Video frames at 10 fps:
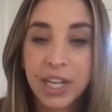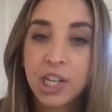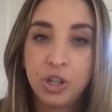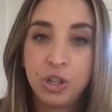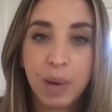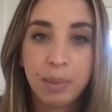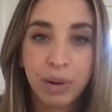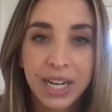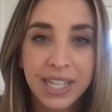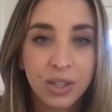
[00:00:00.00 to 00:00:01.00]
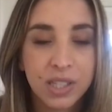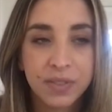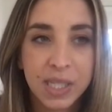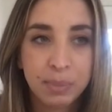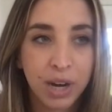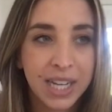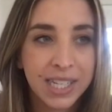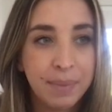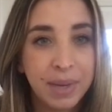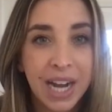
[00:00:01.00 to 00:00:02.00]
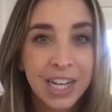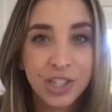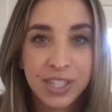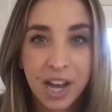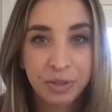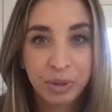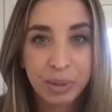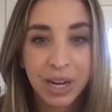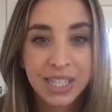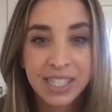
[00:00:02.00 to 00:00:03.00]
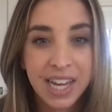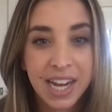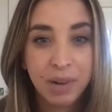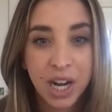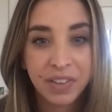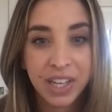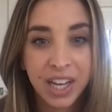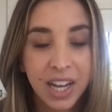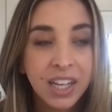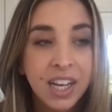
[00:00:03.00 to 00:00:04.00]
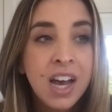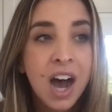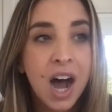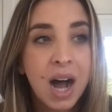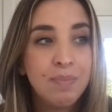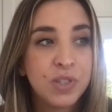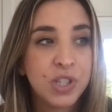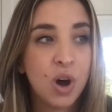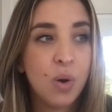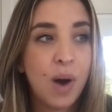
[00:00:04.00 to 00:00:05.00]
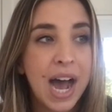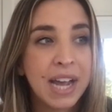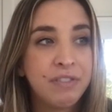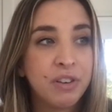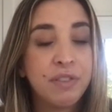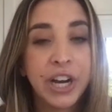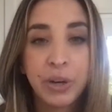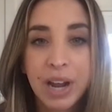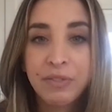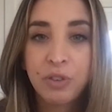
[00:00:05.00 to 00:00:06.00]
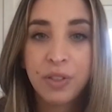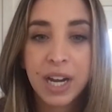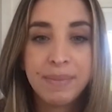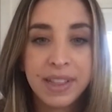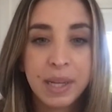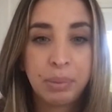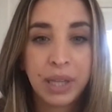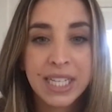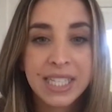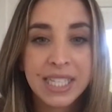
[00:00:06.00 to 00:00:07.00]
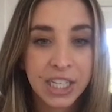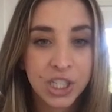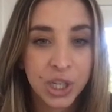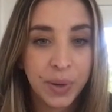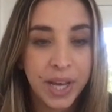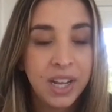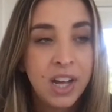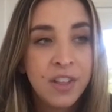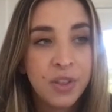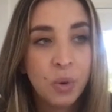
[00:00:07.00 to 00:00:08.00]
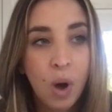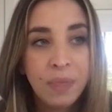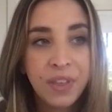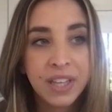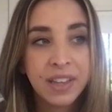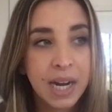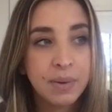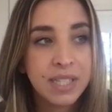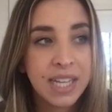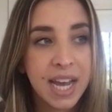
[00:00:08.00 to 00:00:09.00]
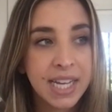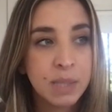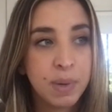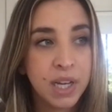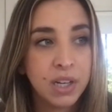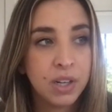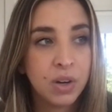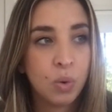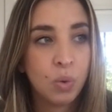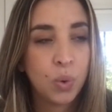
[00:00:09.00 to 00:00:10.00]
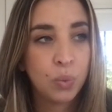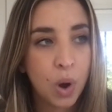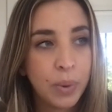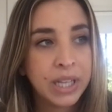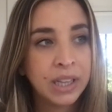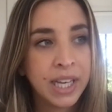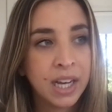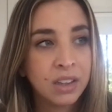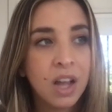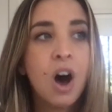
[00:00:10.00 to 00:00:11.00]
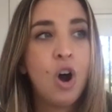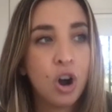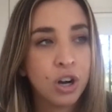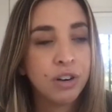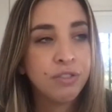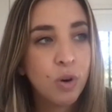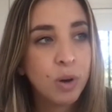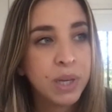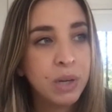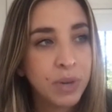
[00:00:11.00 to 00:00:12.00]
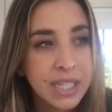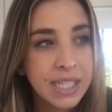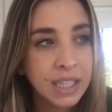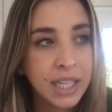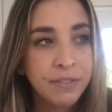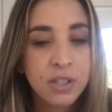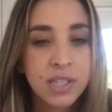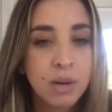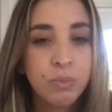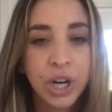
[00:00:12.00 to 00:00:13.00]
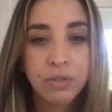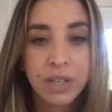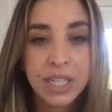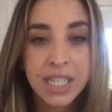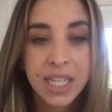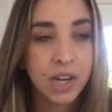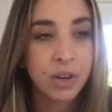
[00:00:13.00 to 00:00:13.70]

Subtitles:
and choose my brand deals. If it's a brand, I mean, I turn down 3 brands a day. I'm not even kidding. So I feel very grateful that I'm in the place that I can do it. The one thing that I would say has been growingly a lot harder for me recently for some weird reason. I don't